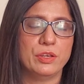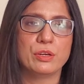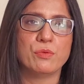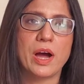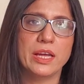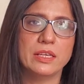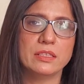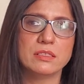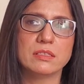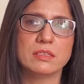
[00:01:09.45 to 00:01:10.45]

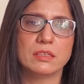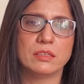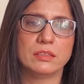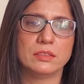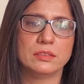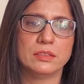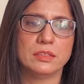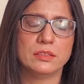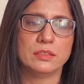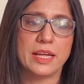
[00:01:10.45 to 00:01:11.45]
requires
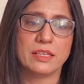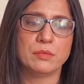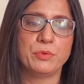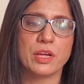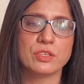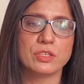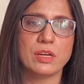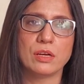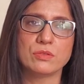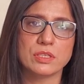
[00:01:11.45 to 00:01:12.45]
that the production
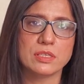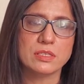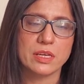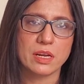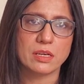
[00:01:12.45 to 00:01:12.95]
houses that